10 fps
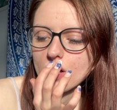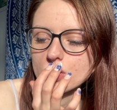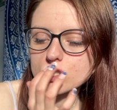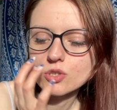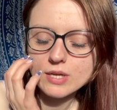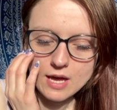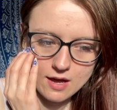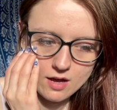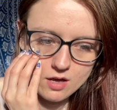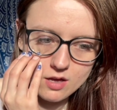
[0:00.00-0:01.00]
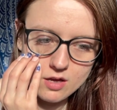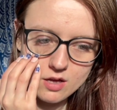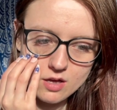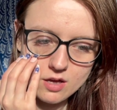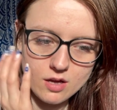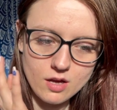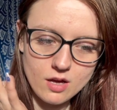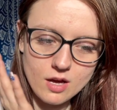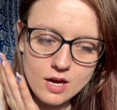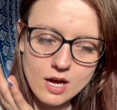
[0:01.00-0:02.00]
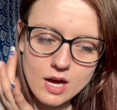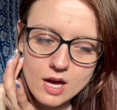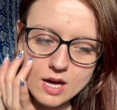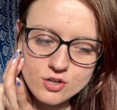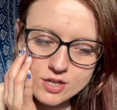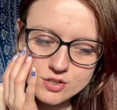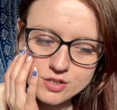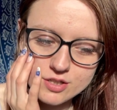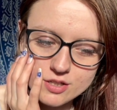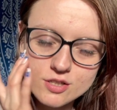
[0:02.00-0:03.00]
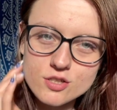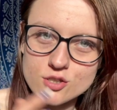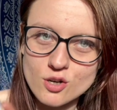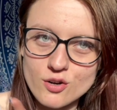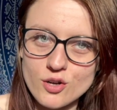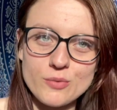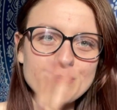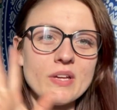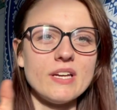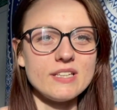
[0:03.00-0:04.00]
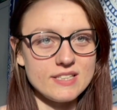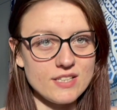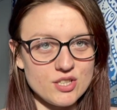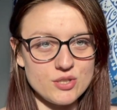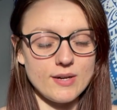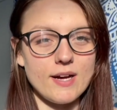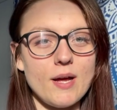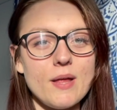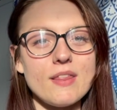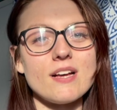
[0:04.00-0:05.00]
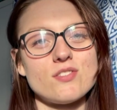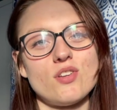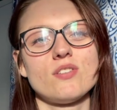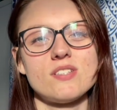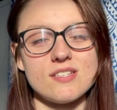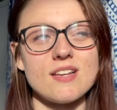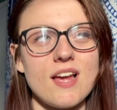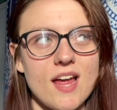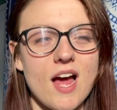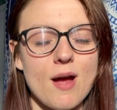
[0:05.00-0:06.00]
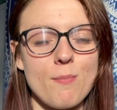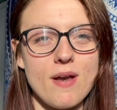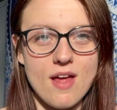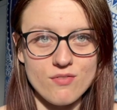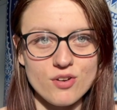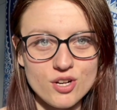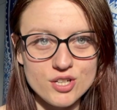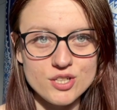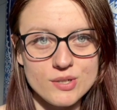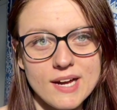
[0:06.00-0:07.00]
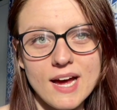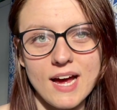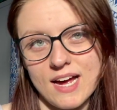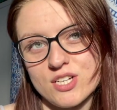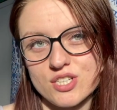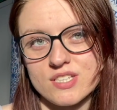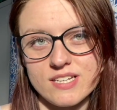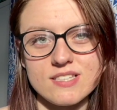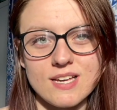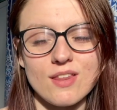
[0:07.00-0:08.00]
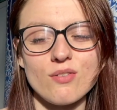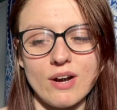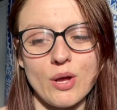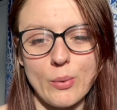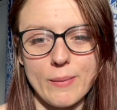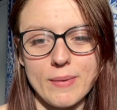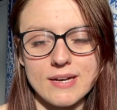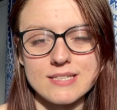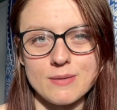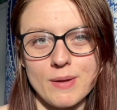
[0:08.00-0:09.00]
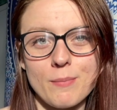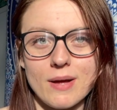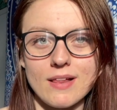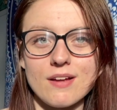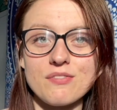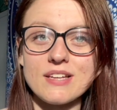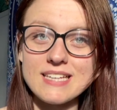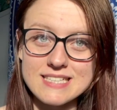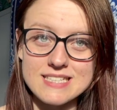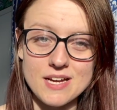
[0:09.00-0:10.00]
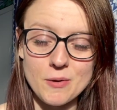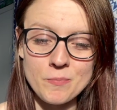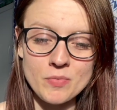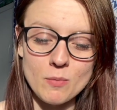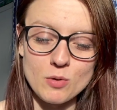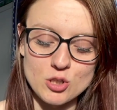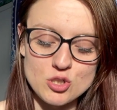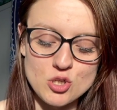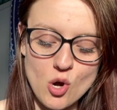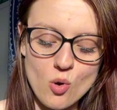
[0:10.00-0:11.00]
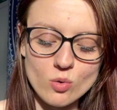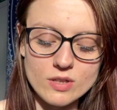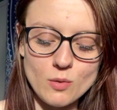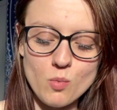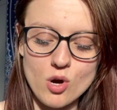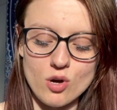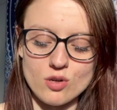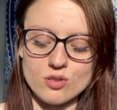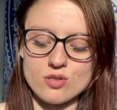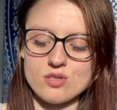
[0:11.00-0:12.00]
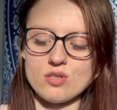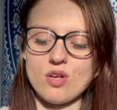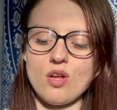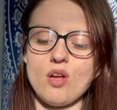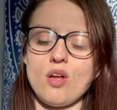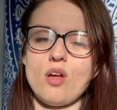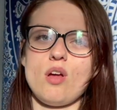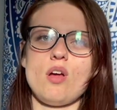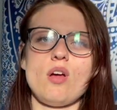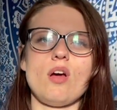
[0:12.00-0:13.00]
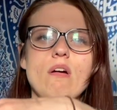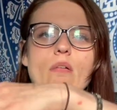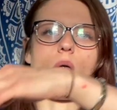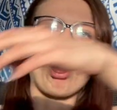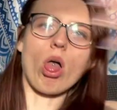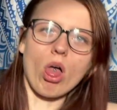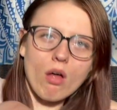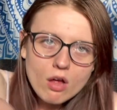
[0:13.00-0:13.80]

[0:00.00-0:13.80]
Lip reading: So yeah, I tried doing the tutorial, didn't do it. That's not to say I'm never gonna do it. I just need to get the right equipment to make my life easier, because not only was I